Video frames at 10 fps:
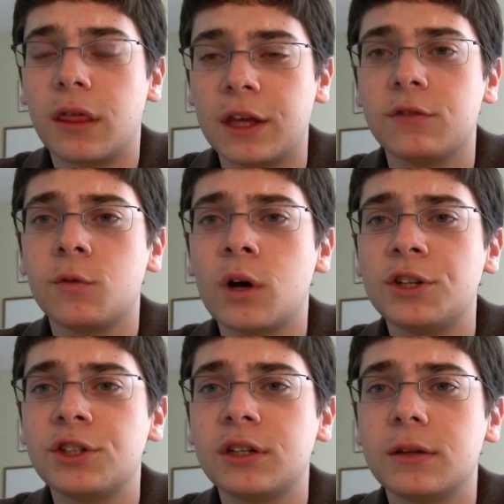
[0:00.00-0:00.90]
Thanks for
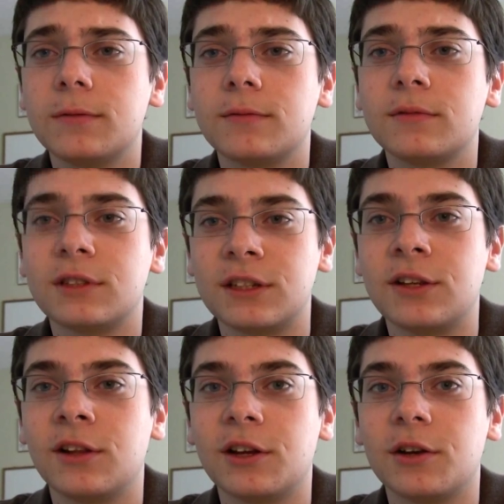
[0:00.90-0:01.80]
watching. See
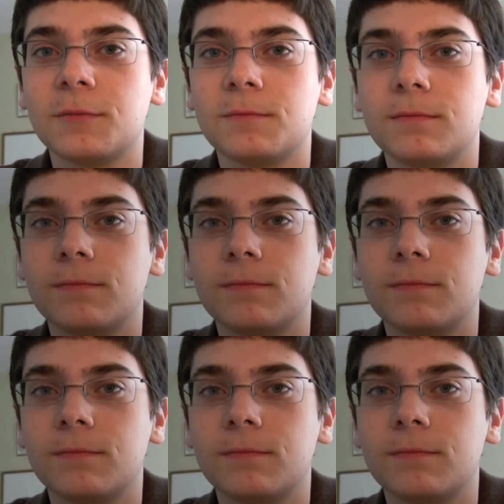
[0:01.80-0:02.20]
you later.